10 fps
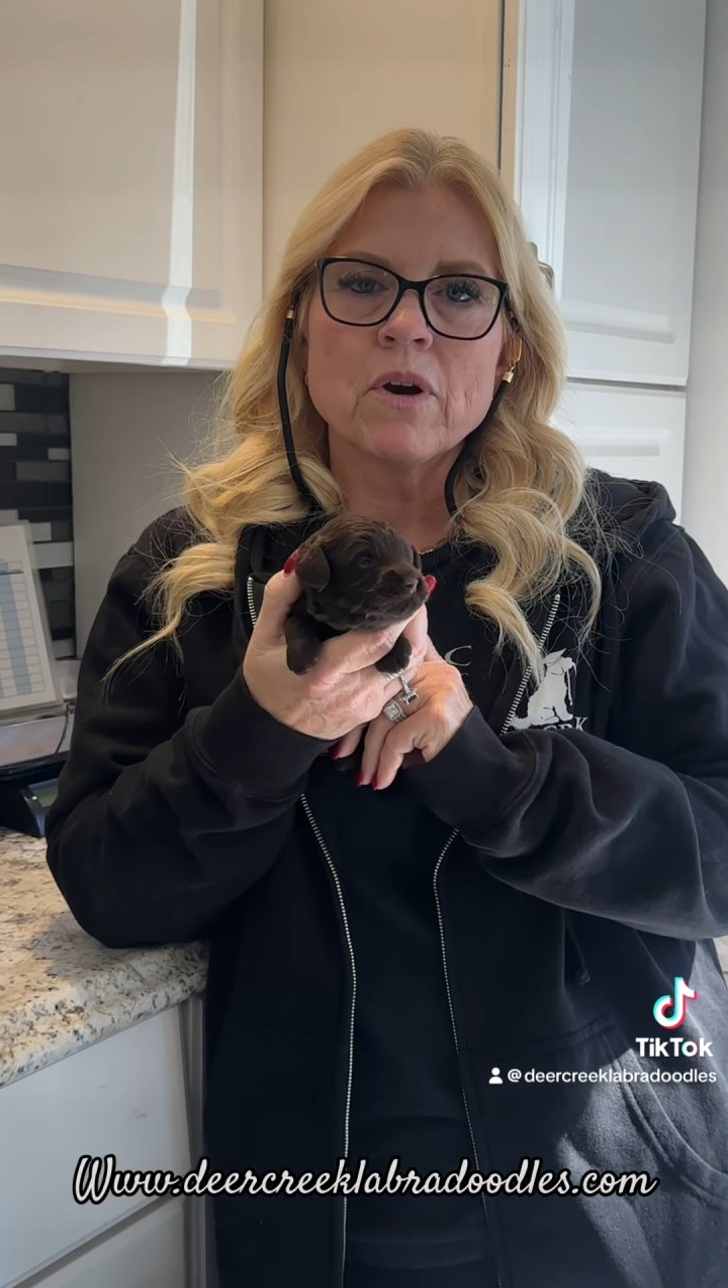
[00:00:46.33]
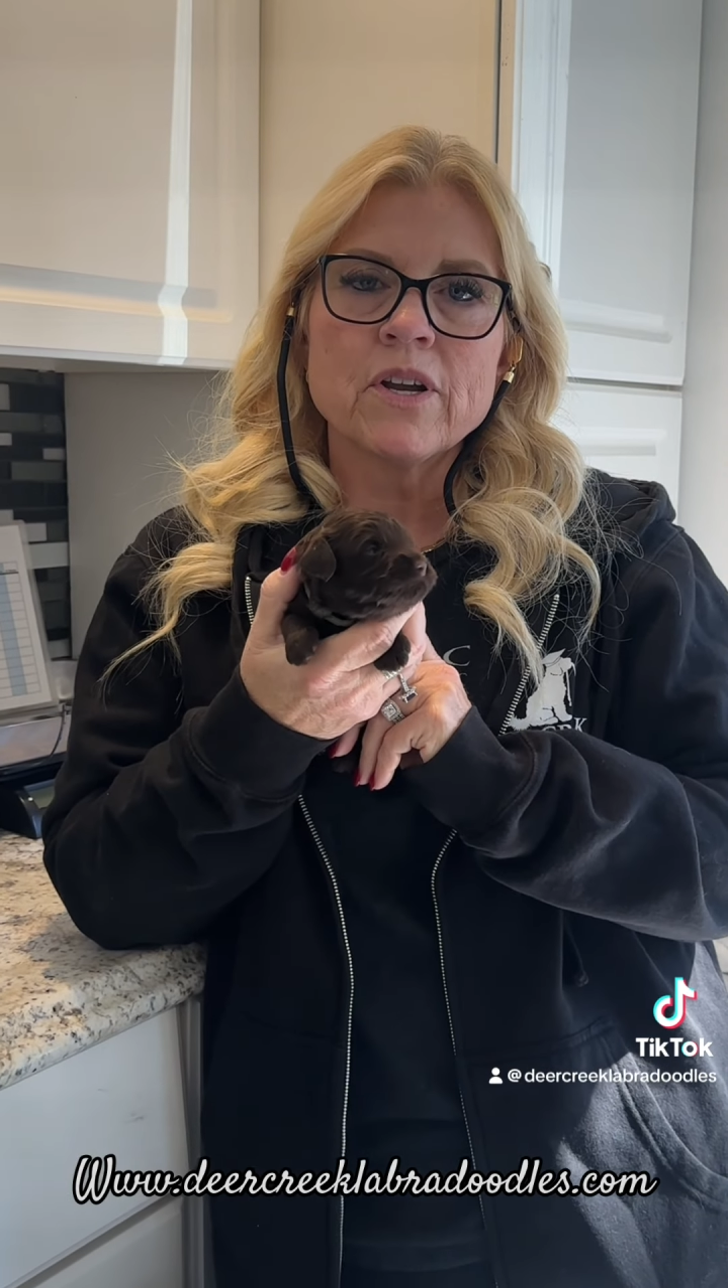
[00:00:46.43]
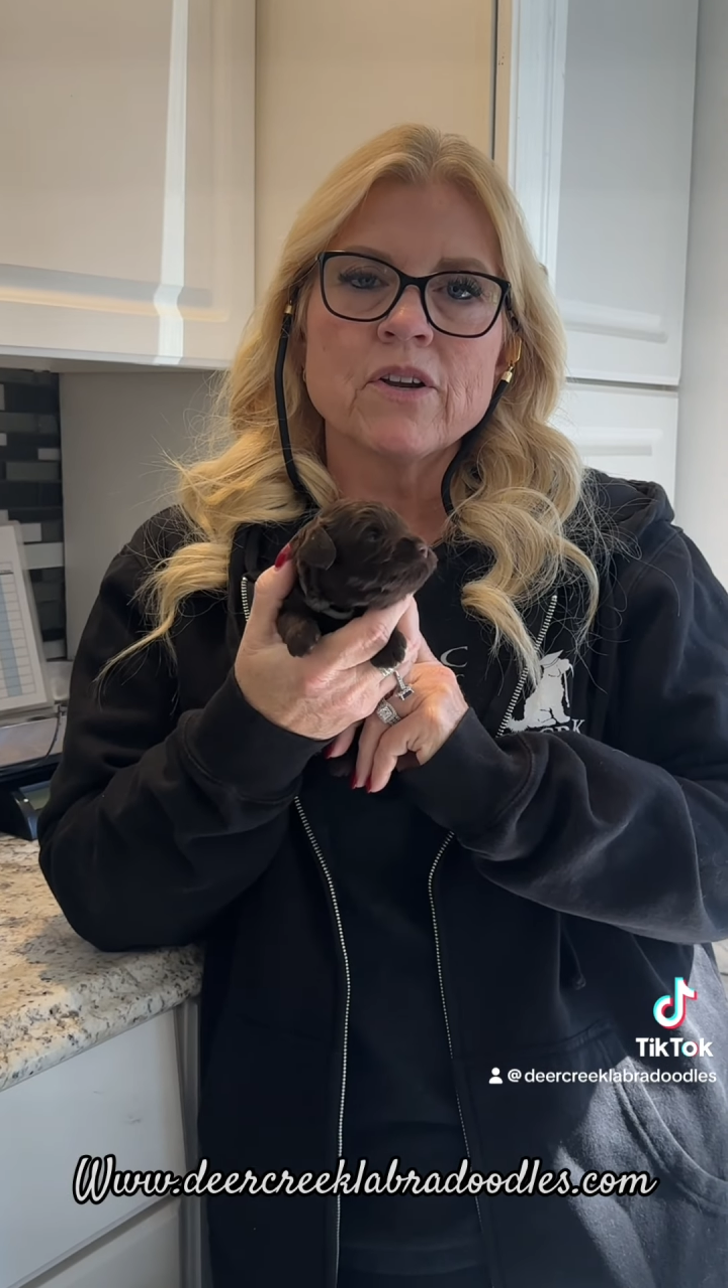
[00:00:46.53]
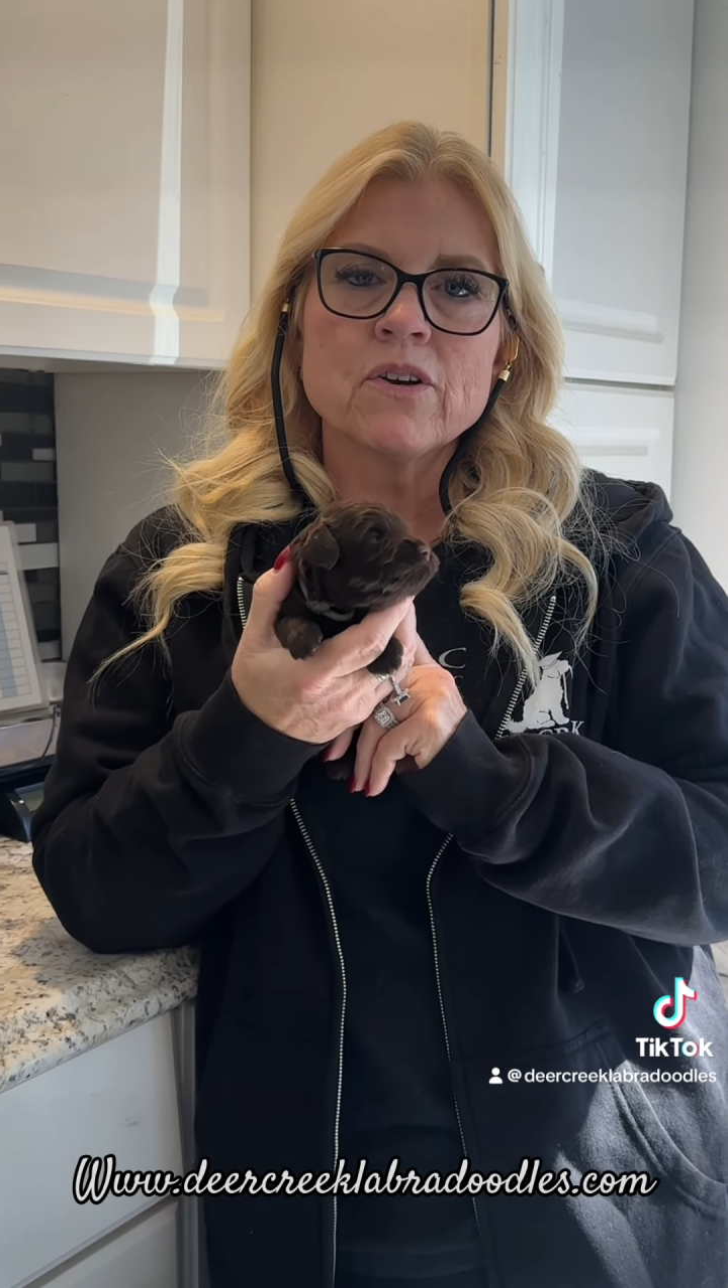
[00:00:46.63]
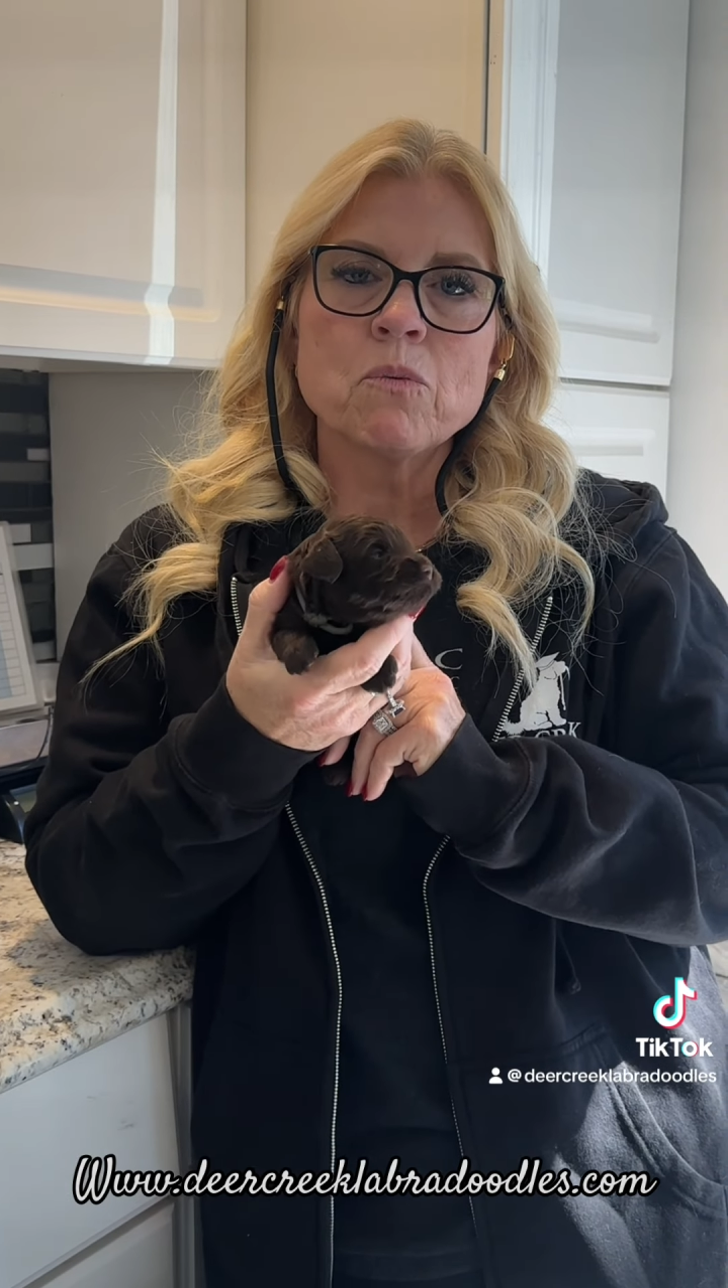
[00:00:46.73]

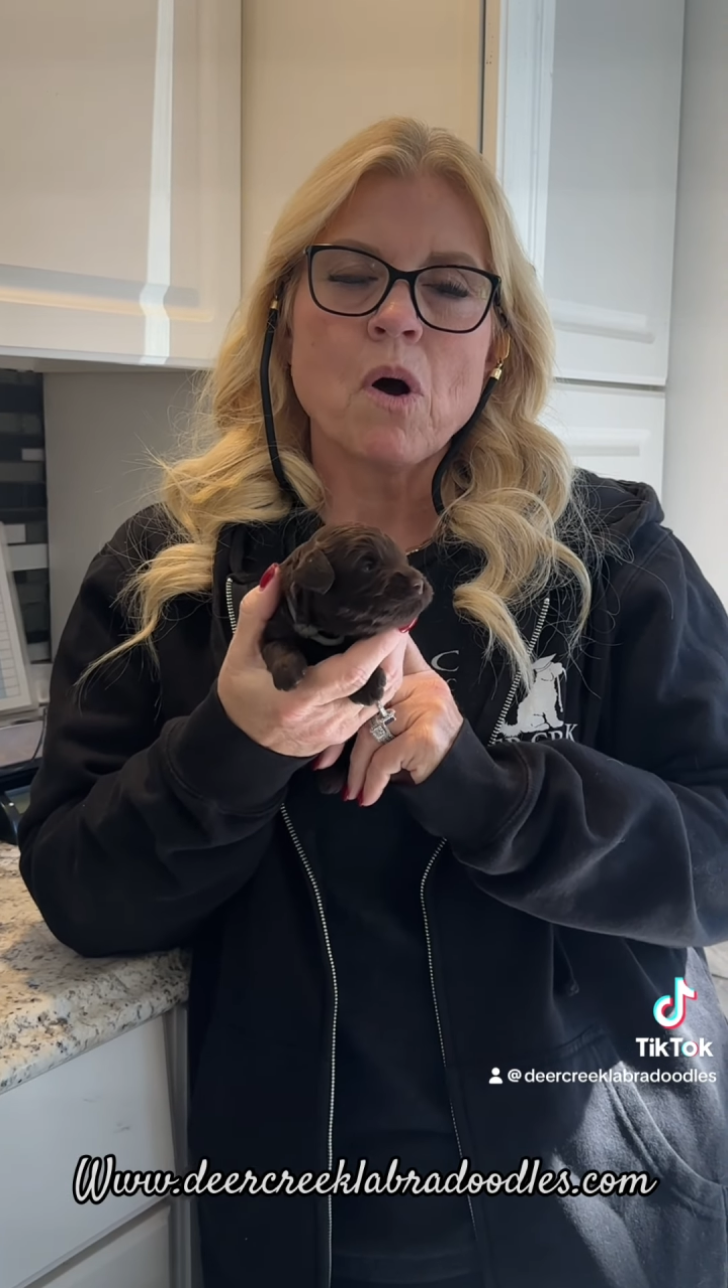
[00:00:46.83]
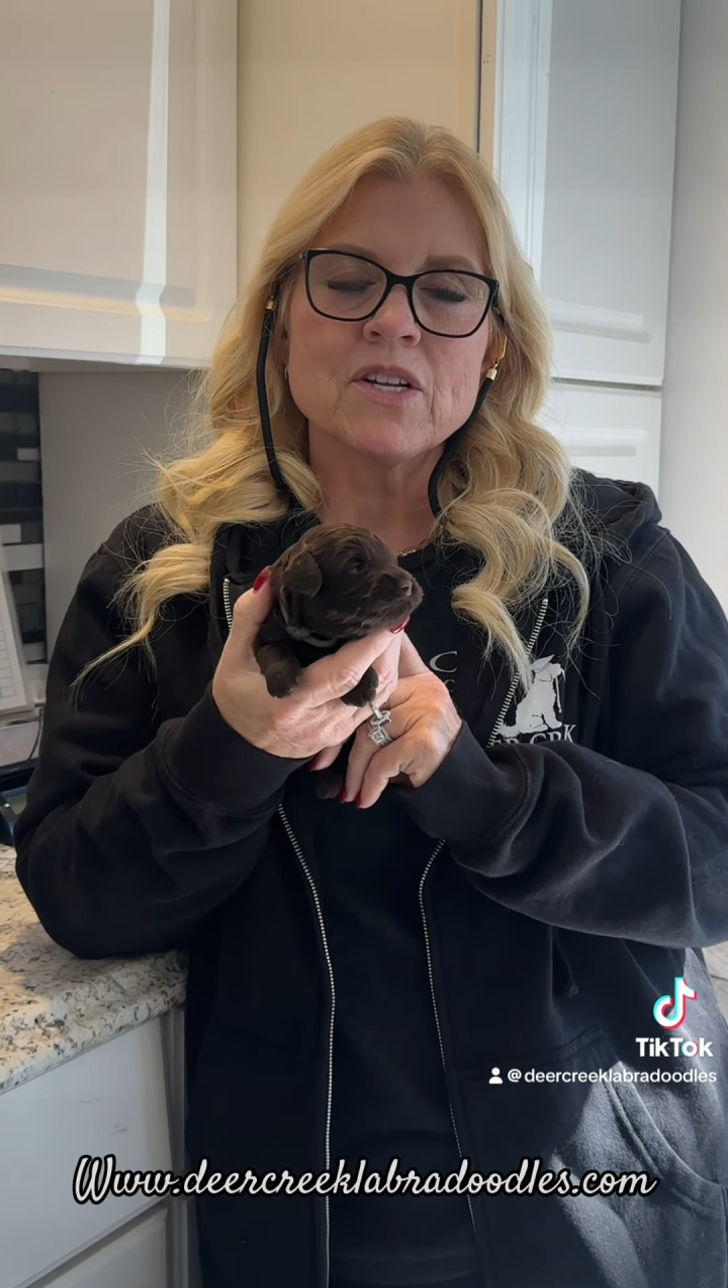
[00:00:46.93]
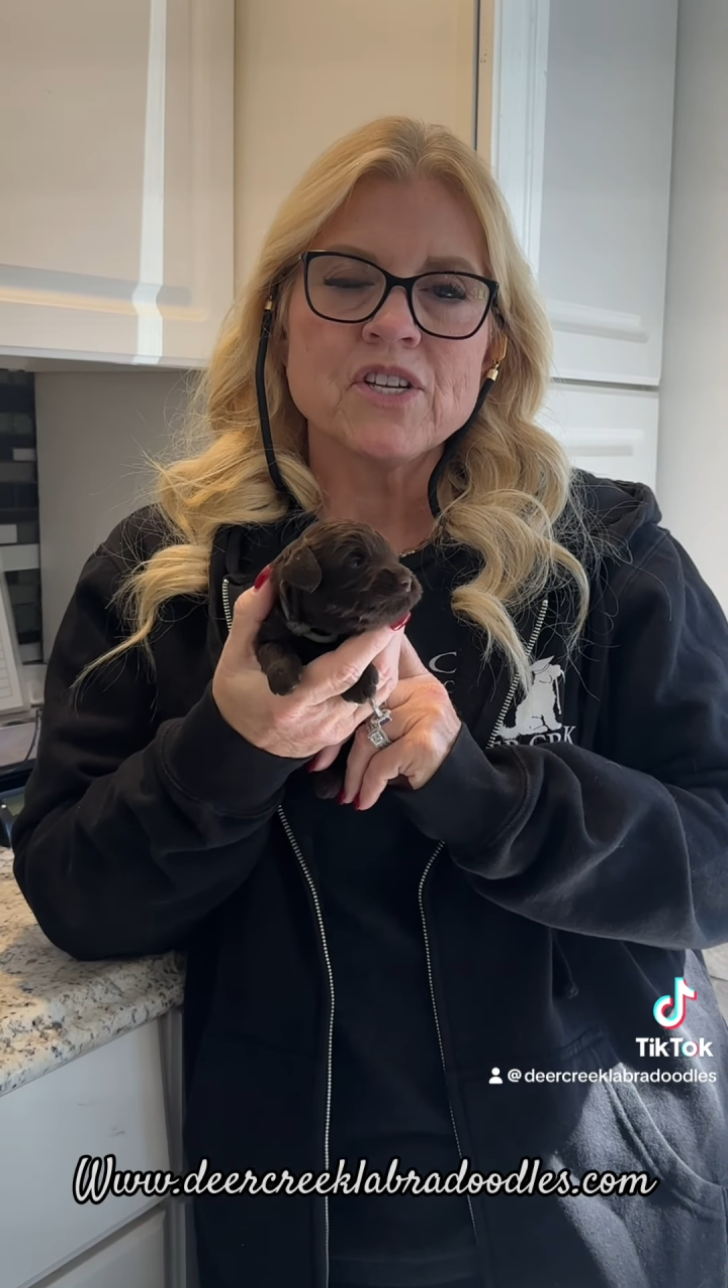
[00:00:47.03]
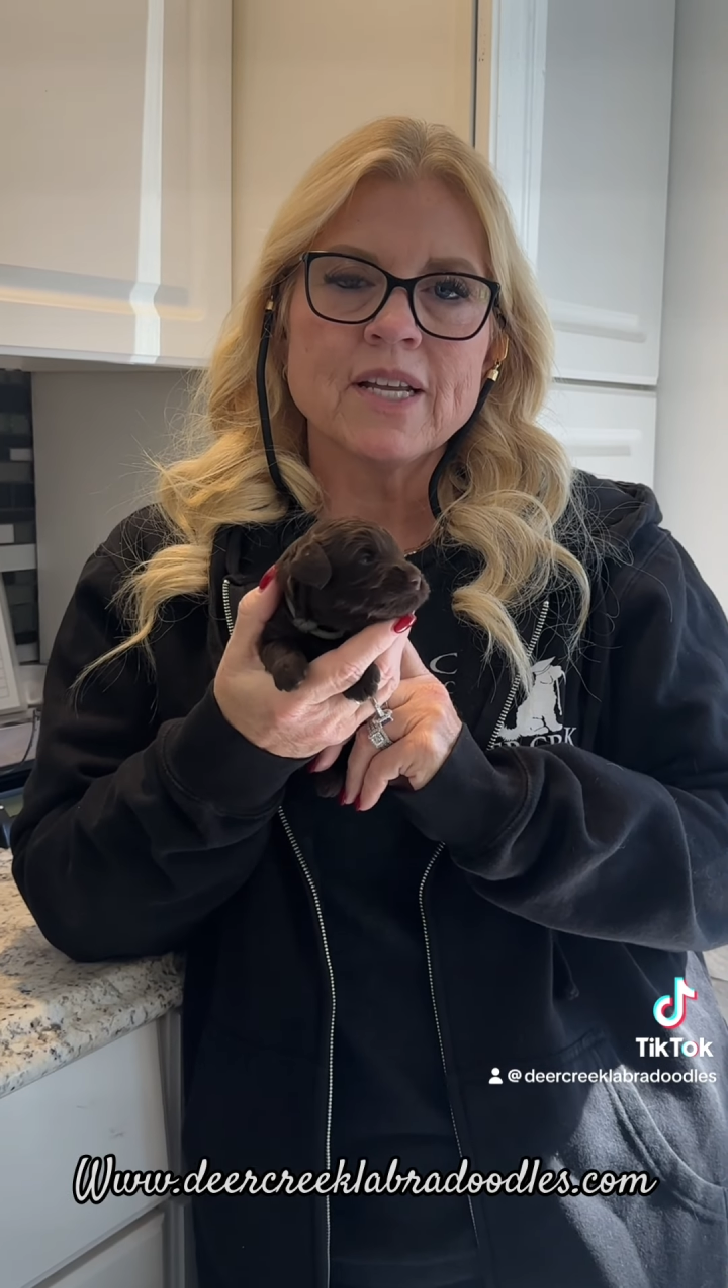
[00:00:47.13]
you're watching